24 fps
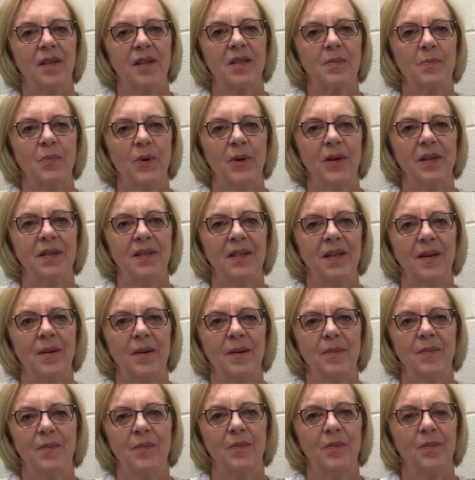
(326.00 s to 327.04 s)
at this point.
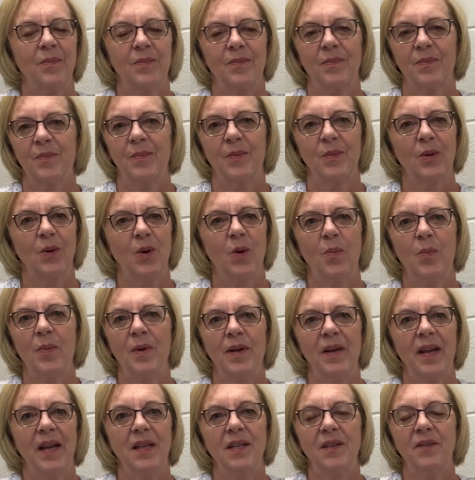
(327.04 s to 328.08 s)
We're
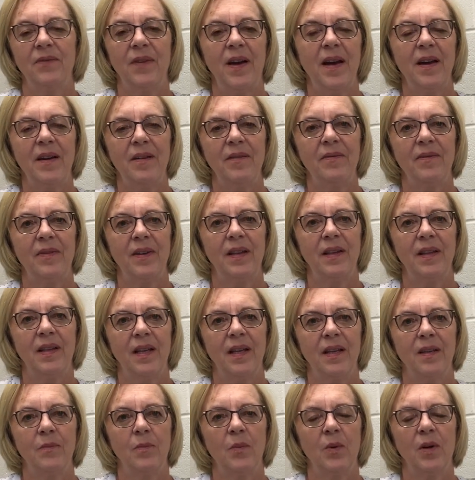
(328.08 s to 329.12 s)
open 8 to 5, and
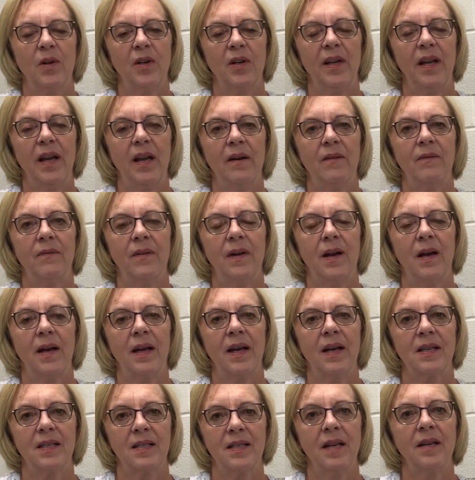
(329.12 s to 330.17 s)
then we're going to have
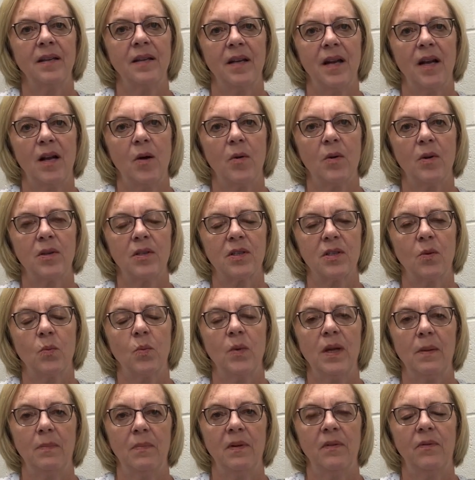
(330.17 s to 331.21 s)
extended hours the
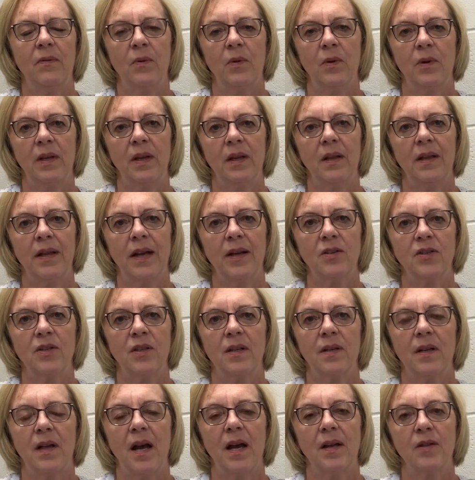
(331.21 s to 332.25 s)
week before the
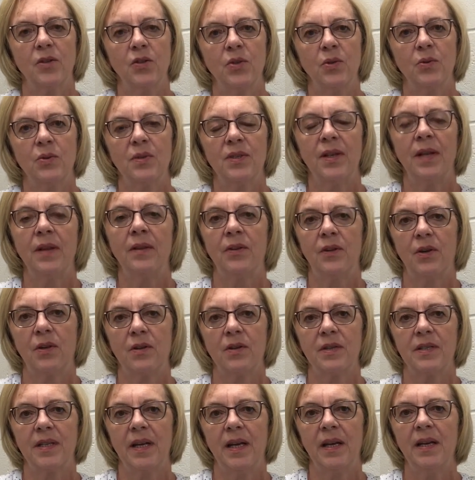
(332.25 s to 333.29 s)
election on Tuesday and
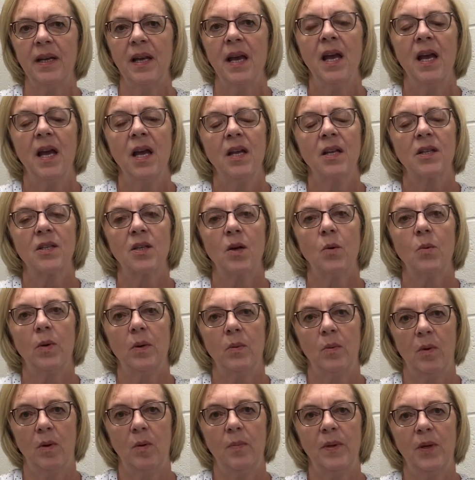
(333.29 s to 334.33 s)
Thursday. So we
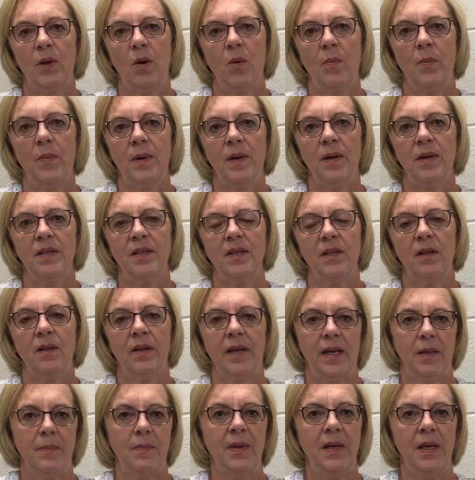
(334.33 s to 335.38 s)
will be open until
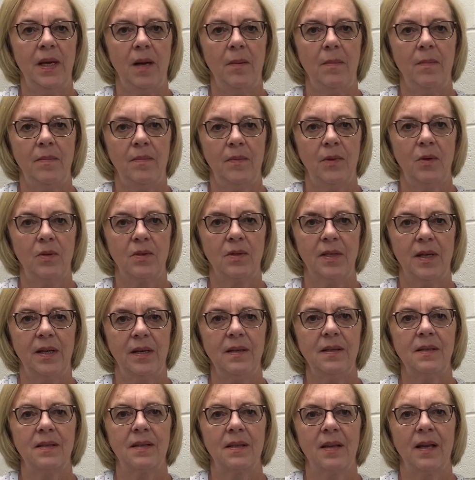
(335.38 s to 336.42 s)
8 p.m. those
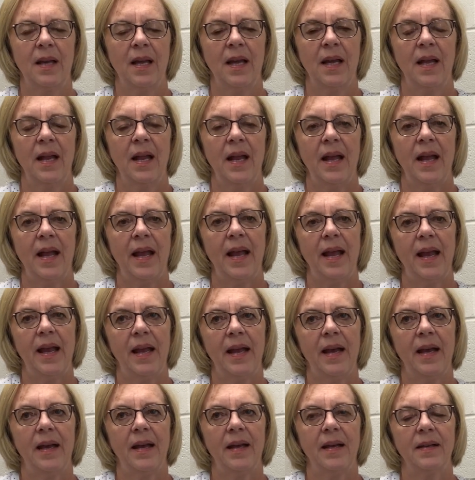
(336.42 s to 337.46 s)
days.
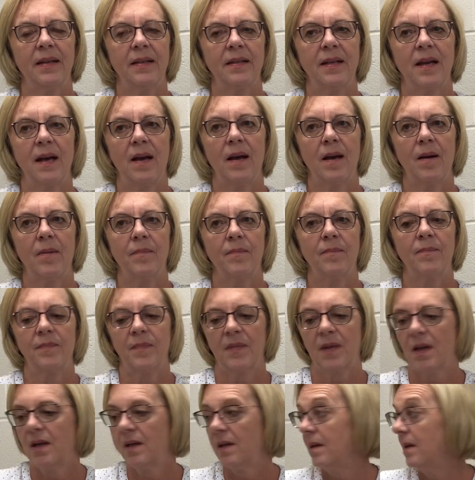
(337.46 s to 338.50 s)
And
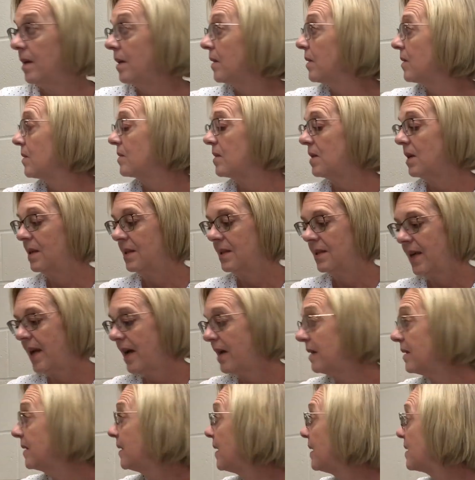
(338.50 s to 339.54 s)
I can get those
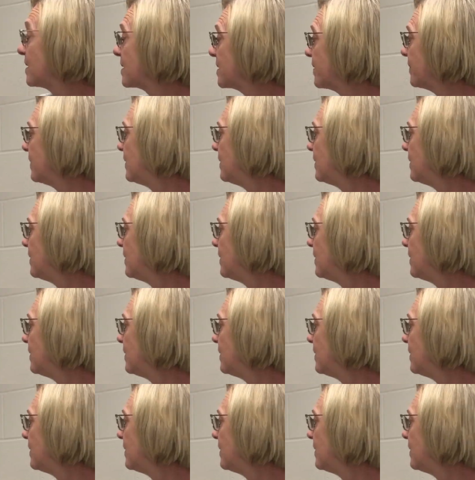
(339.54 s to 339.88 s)
exact dates if